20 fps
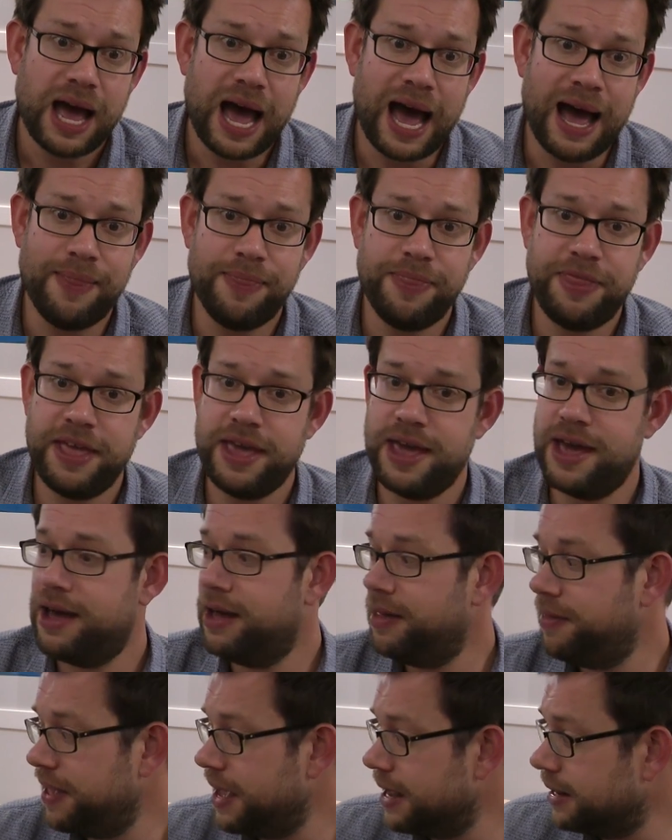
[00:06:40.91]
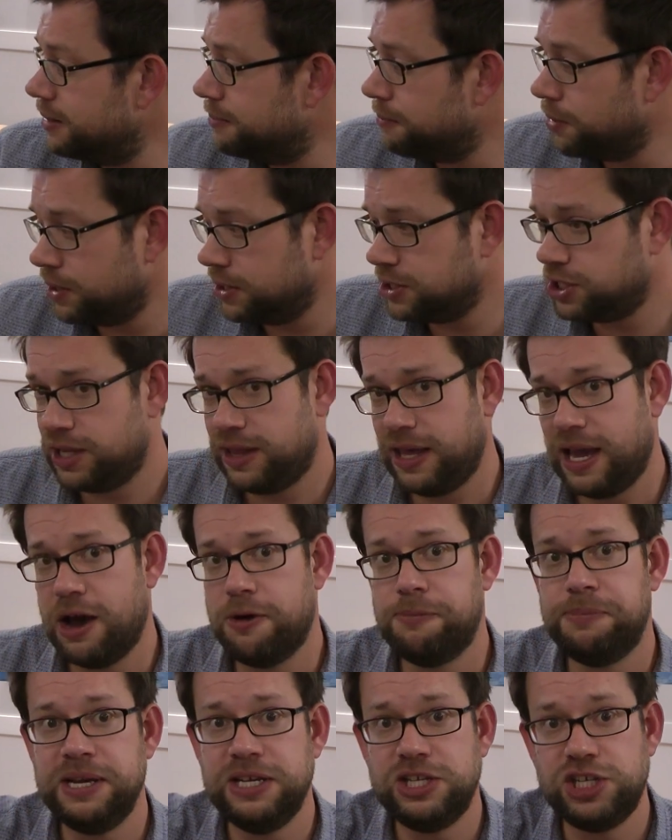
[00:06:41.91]
And the endomology, the
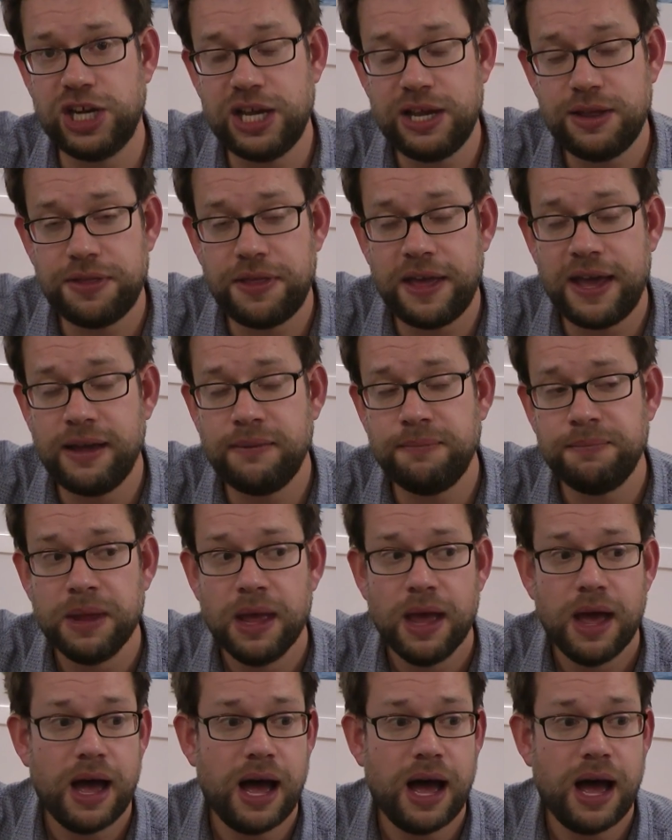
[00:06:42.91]
LPG thing,